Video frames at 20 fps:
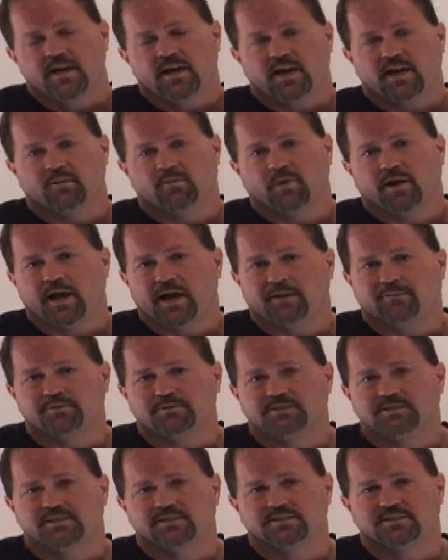And what
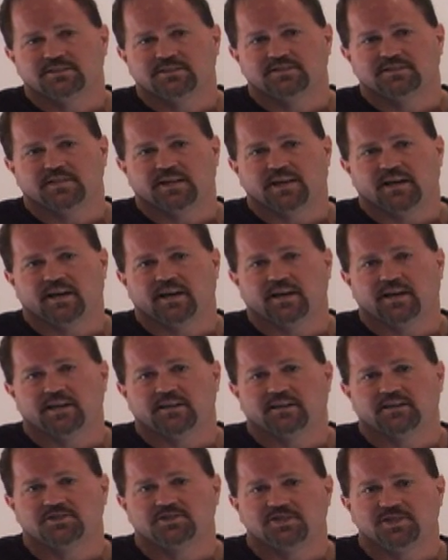happens is
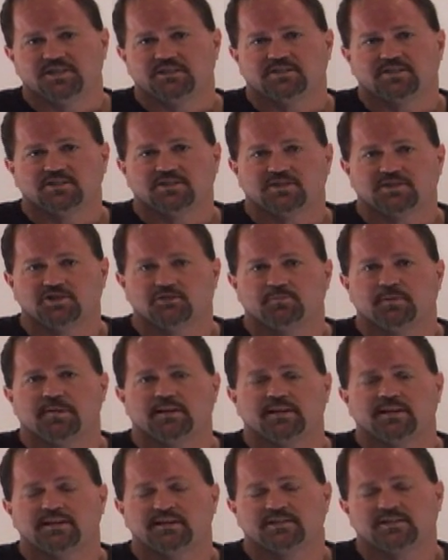that Jesus is
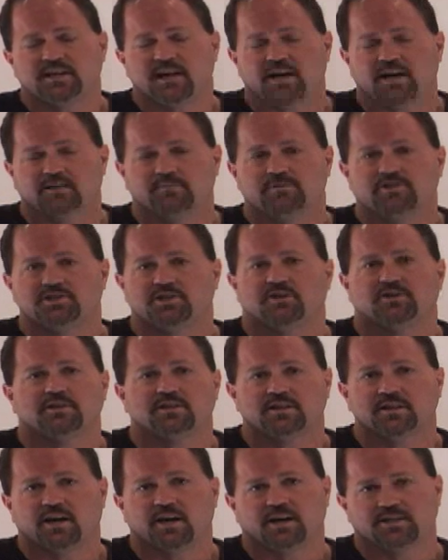spending his time
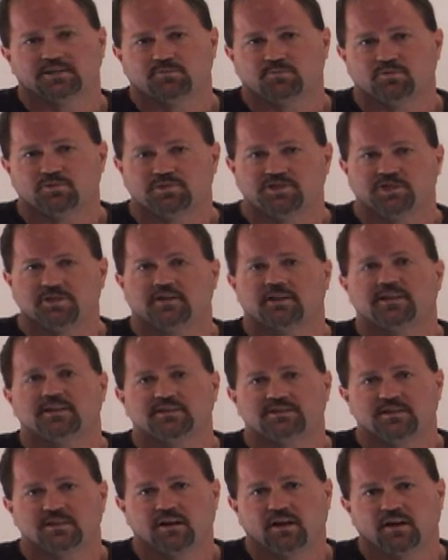sharing the gospel, sharing
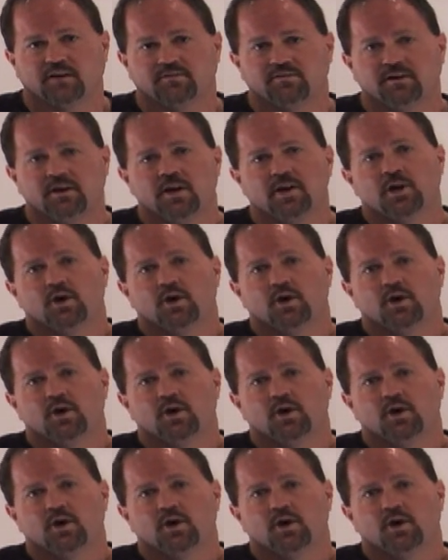his love